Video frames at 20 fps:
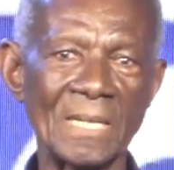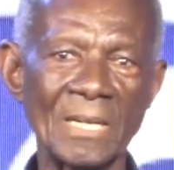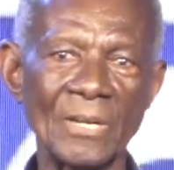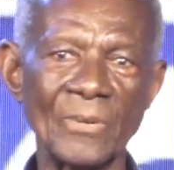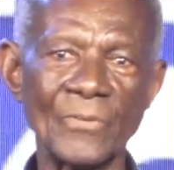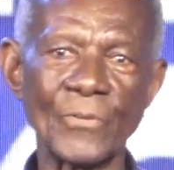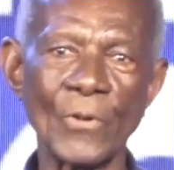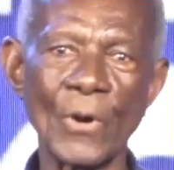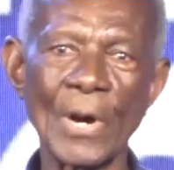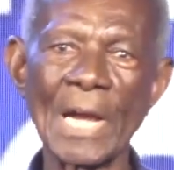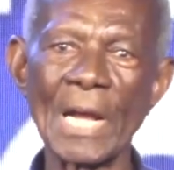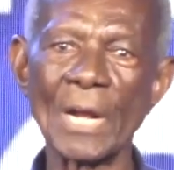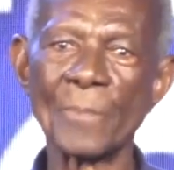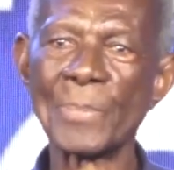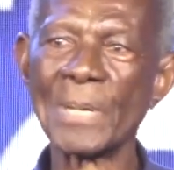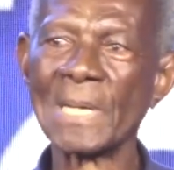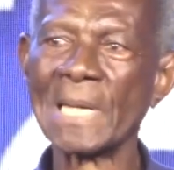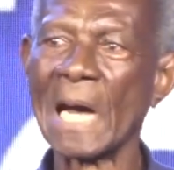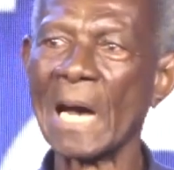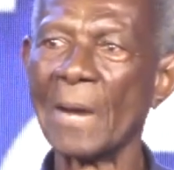for
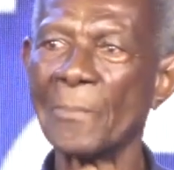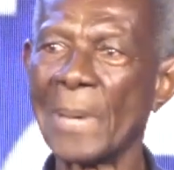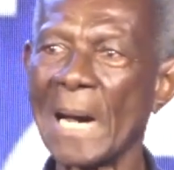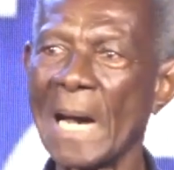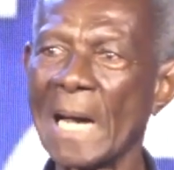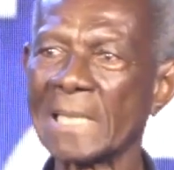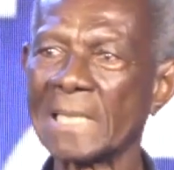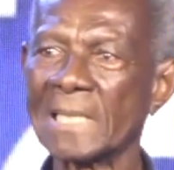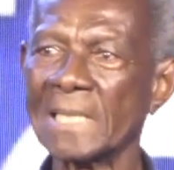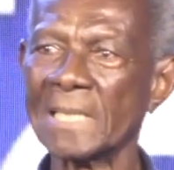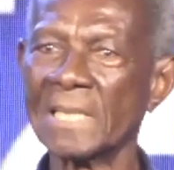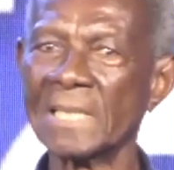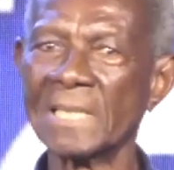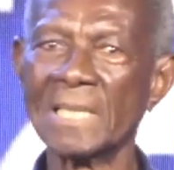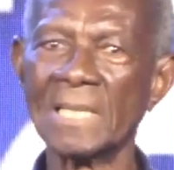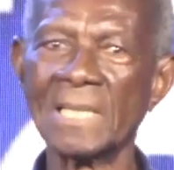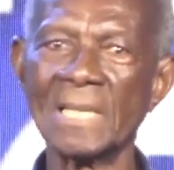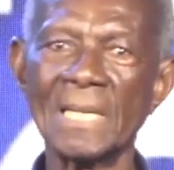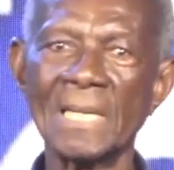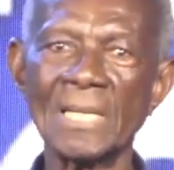helping our party
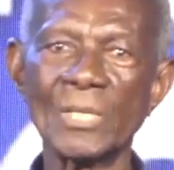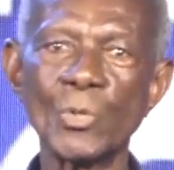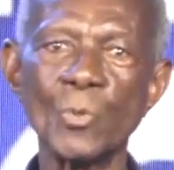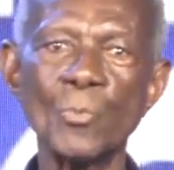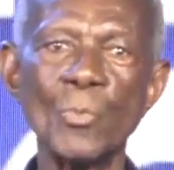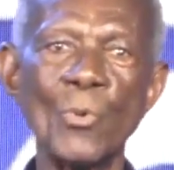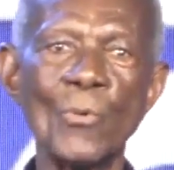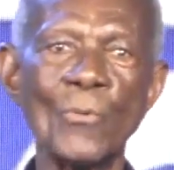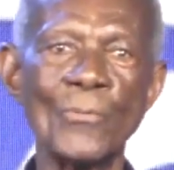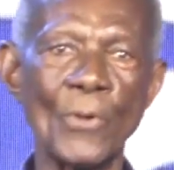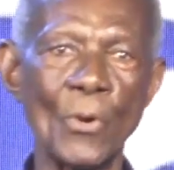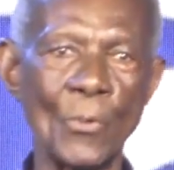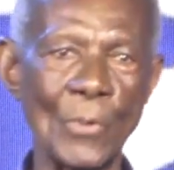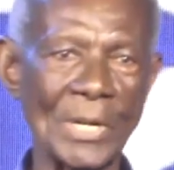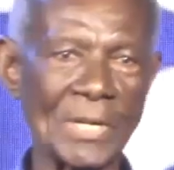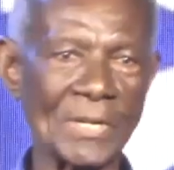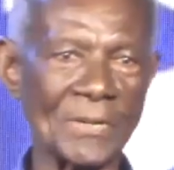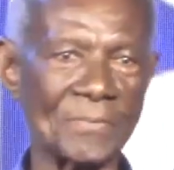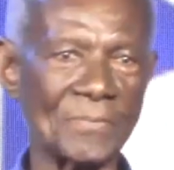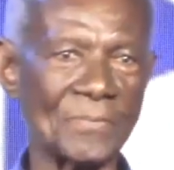to move forward.
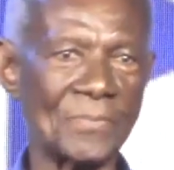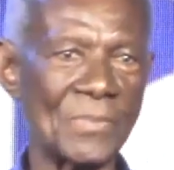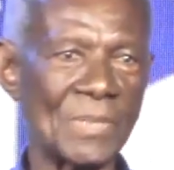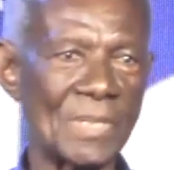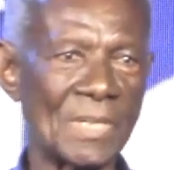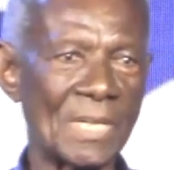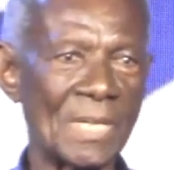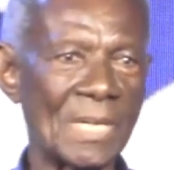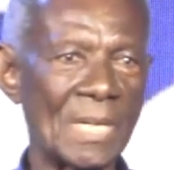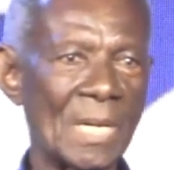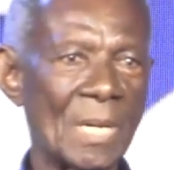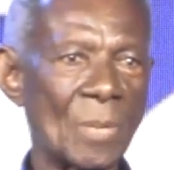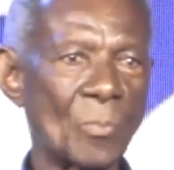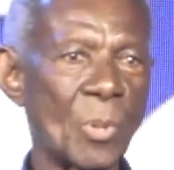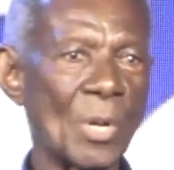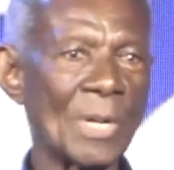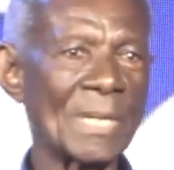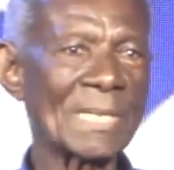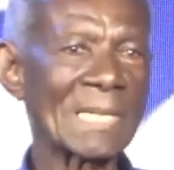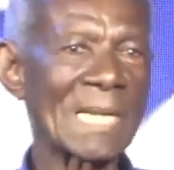
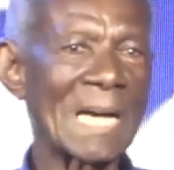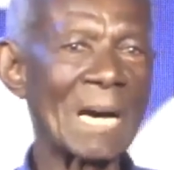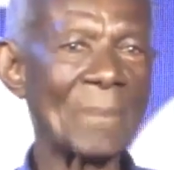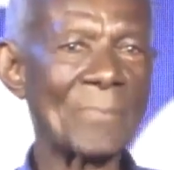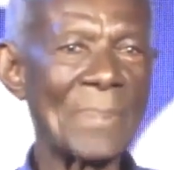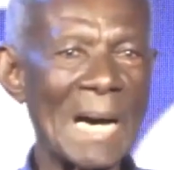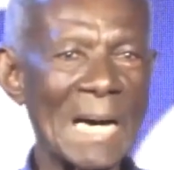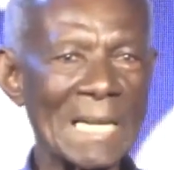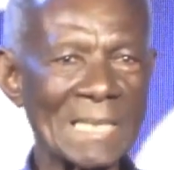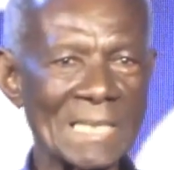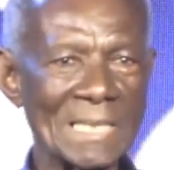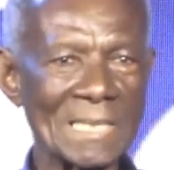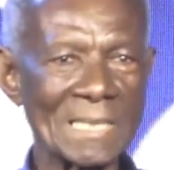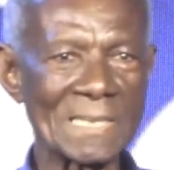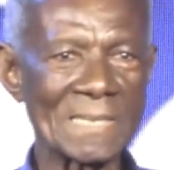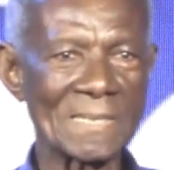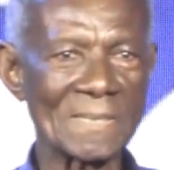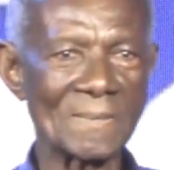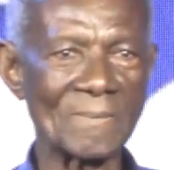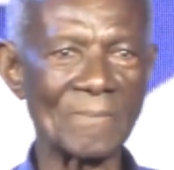Political
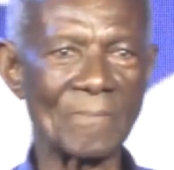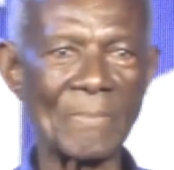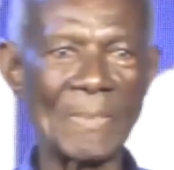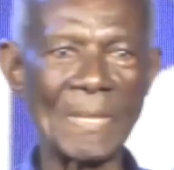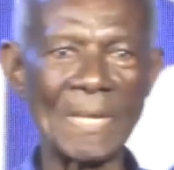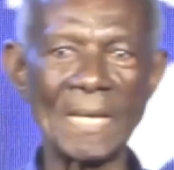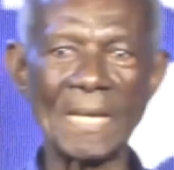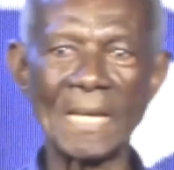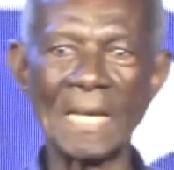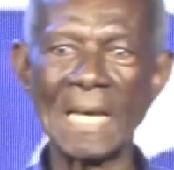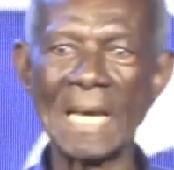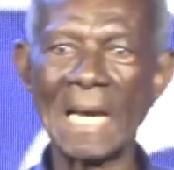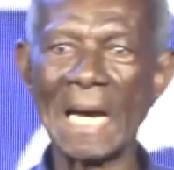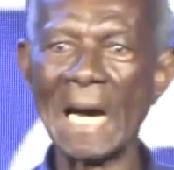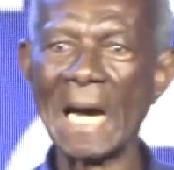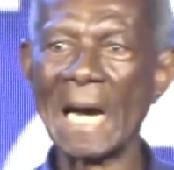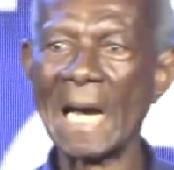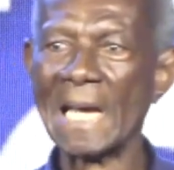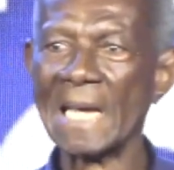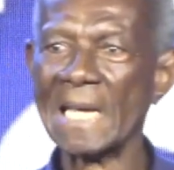parties
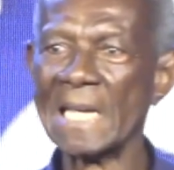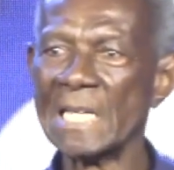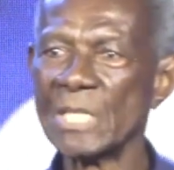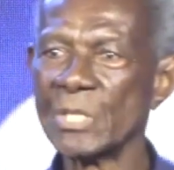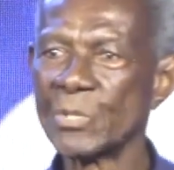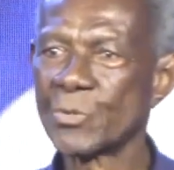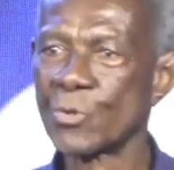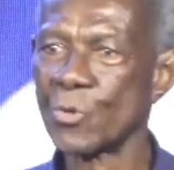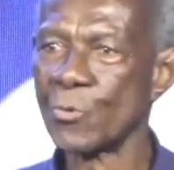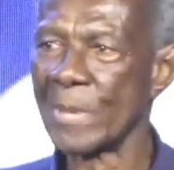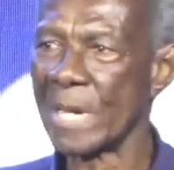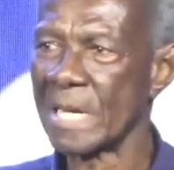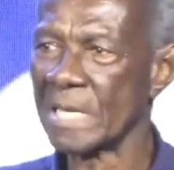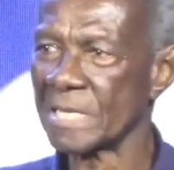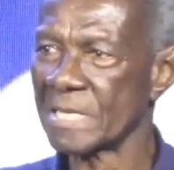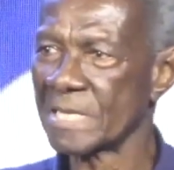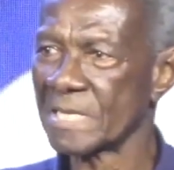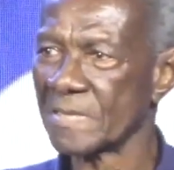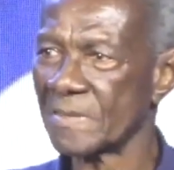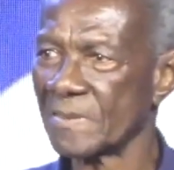are
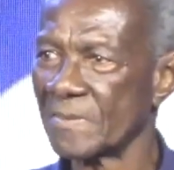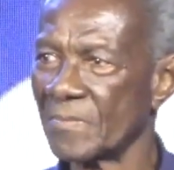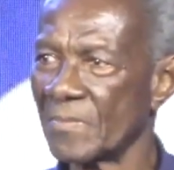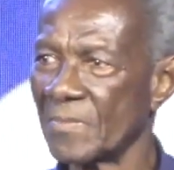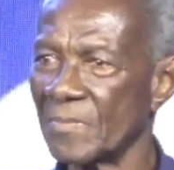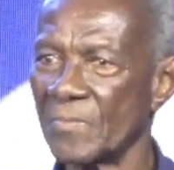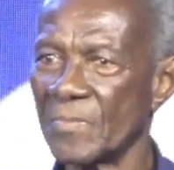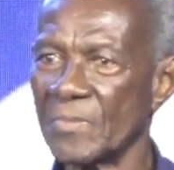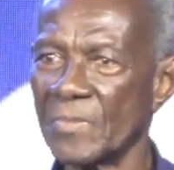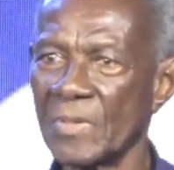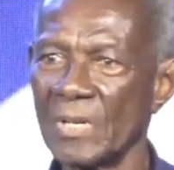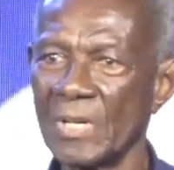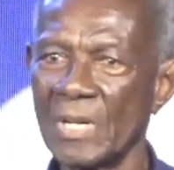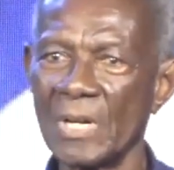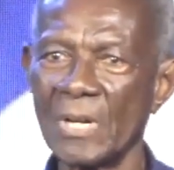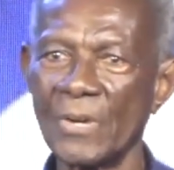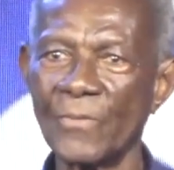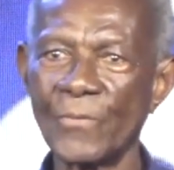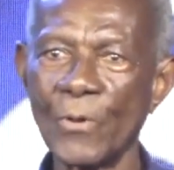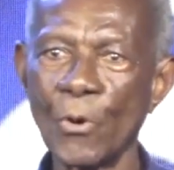instruments
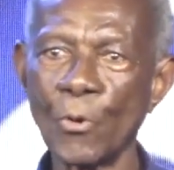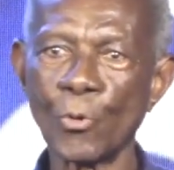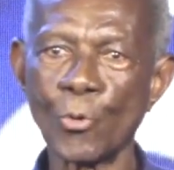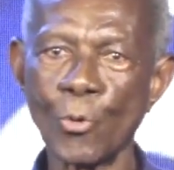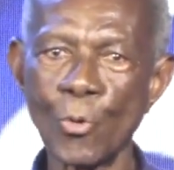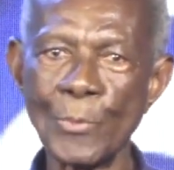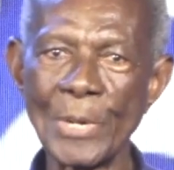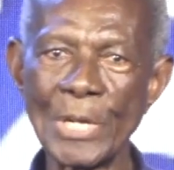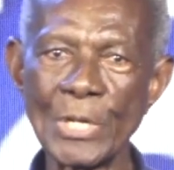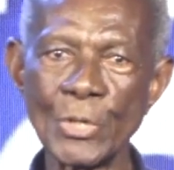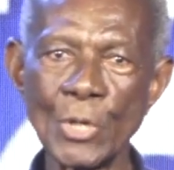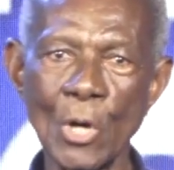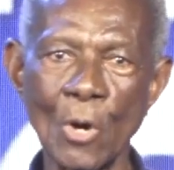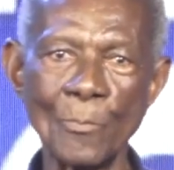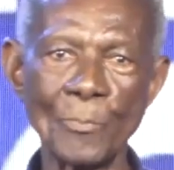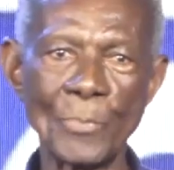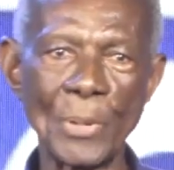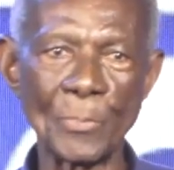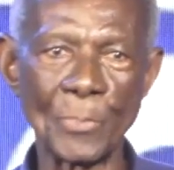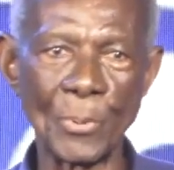for grooming
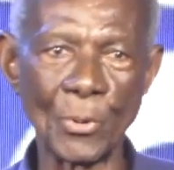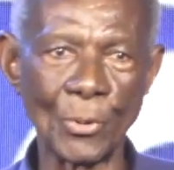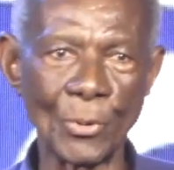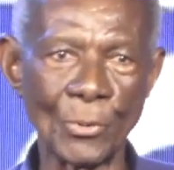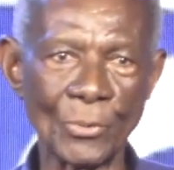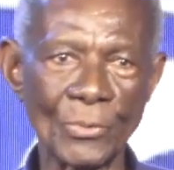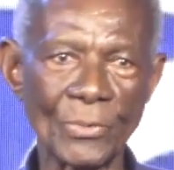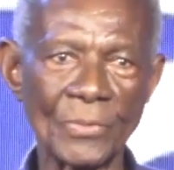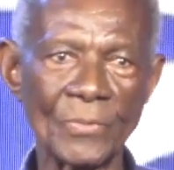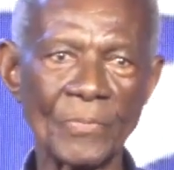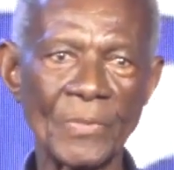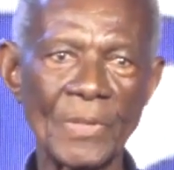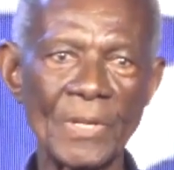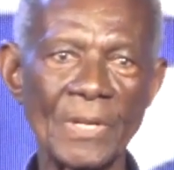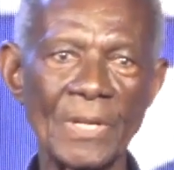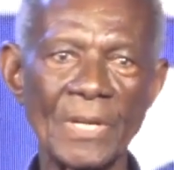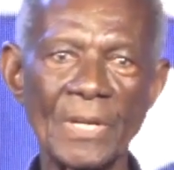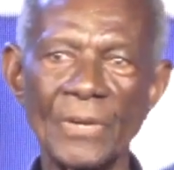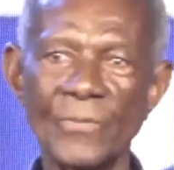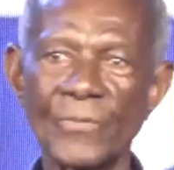young people,
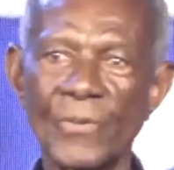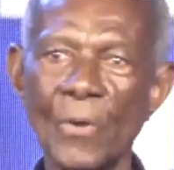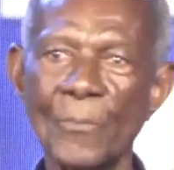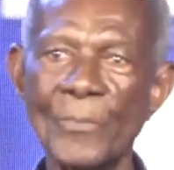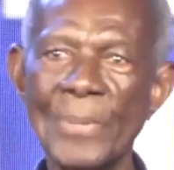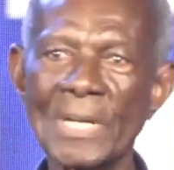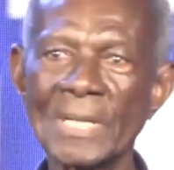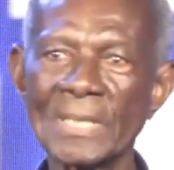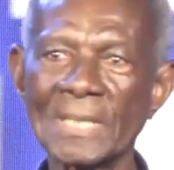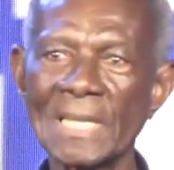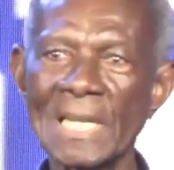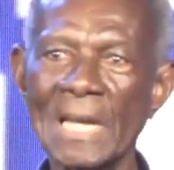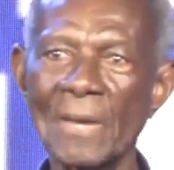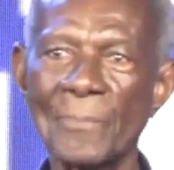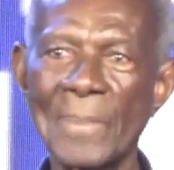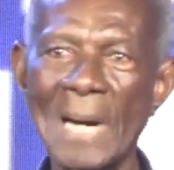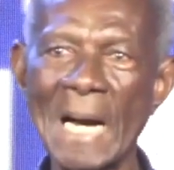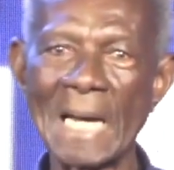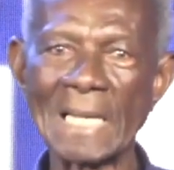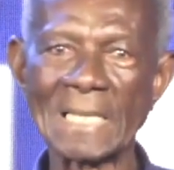for building a
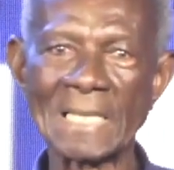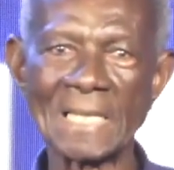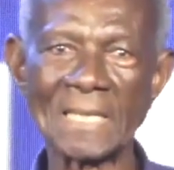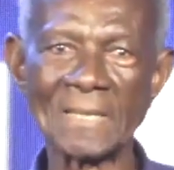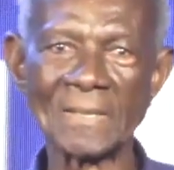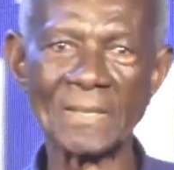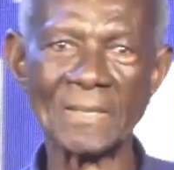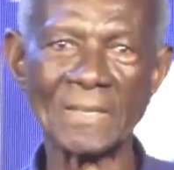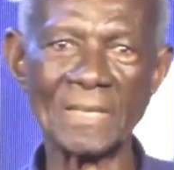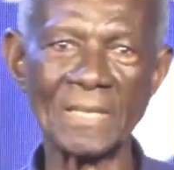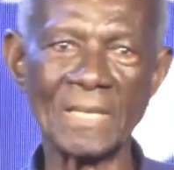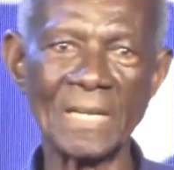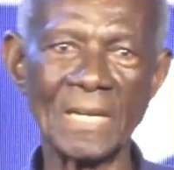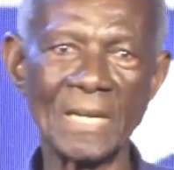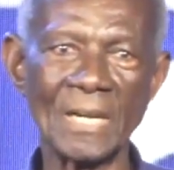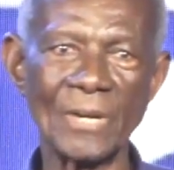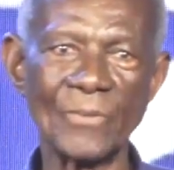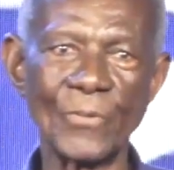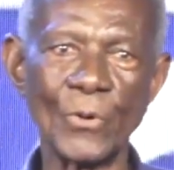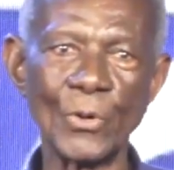party,
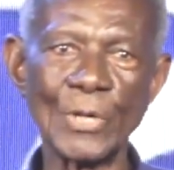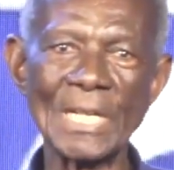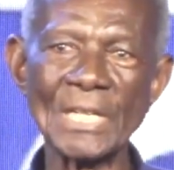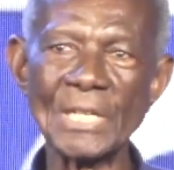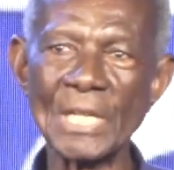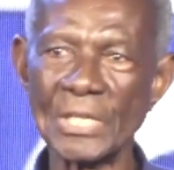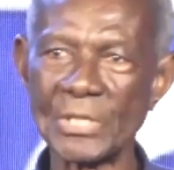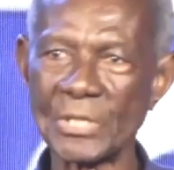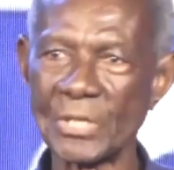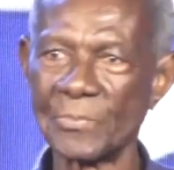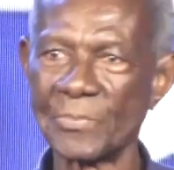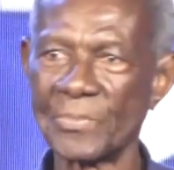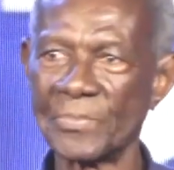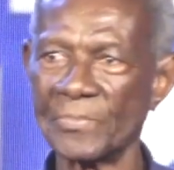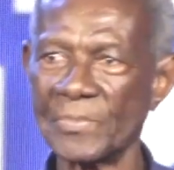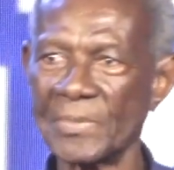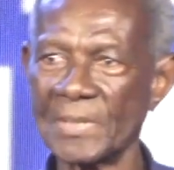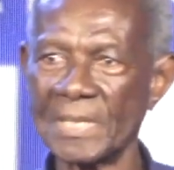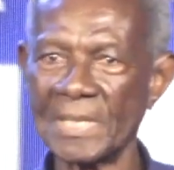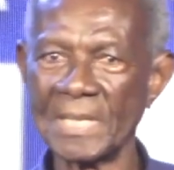for leadership
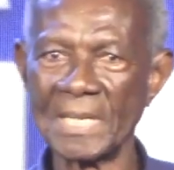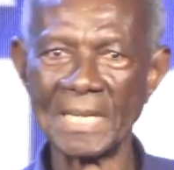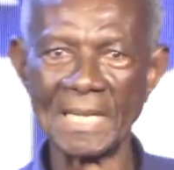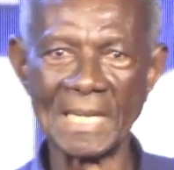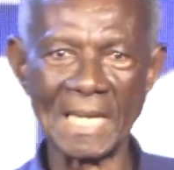in a